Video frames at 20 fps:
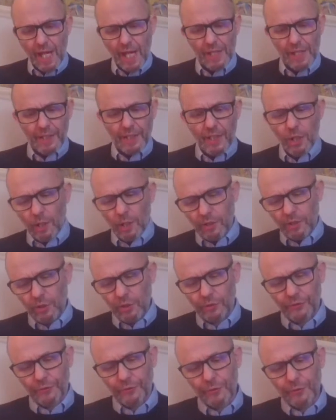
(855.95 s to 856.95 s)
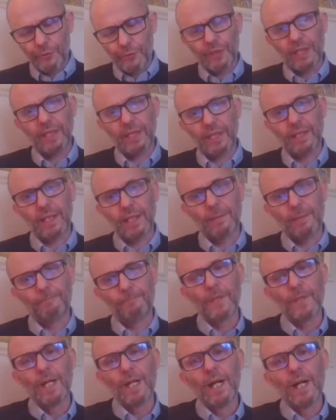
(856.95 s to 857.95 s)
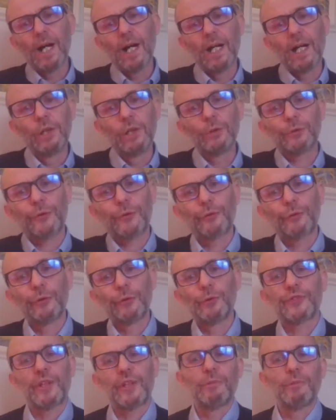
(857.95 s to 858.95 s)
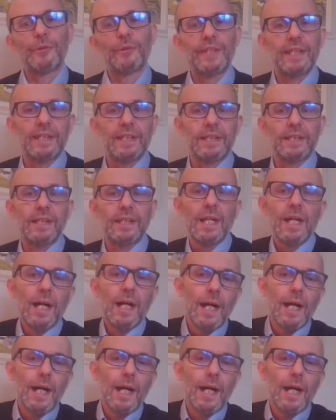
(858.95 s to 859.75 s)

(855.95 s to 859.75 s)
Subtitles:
And I know I looked through some of the